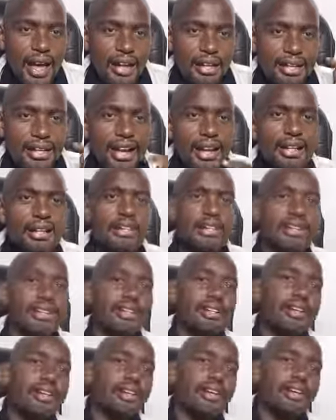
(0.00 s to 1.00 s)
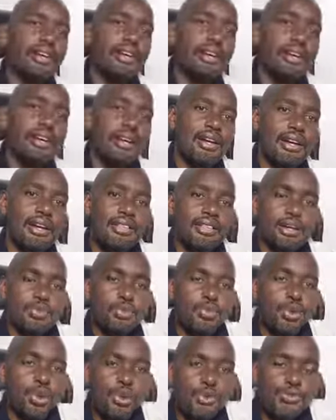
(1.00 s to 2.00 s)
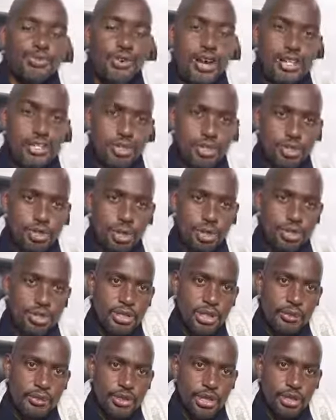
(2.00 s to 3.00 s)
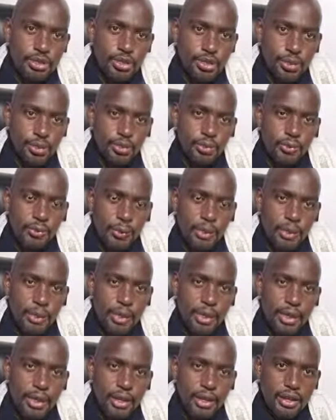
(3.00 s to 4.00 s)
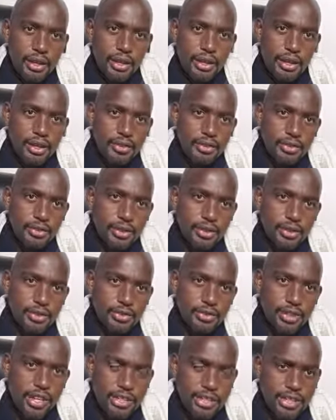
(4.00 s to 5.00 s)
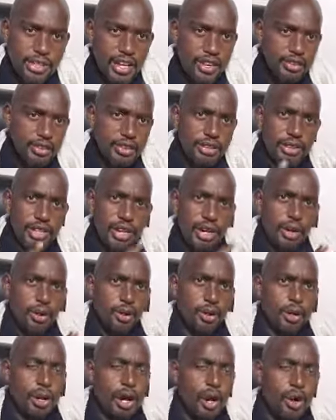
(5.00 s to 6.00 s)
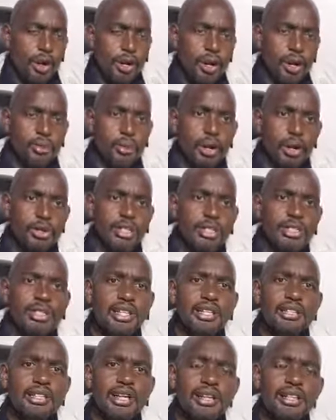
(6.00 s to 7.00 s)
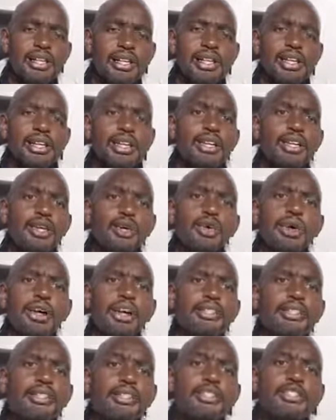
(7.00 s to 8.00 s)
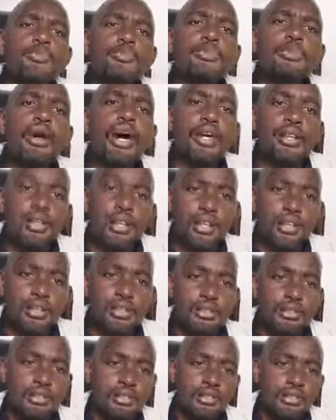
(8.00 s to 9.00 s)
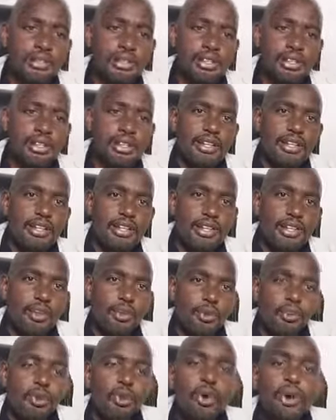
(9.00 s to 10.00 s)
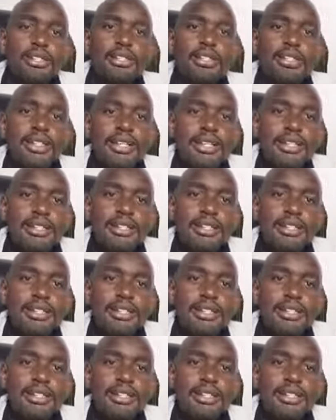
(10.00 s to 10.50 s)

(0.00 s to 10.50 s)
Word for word: Again, in the book of First John chapter 2, verse 11 there on about. It says that he who hates his brother walks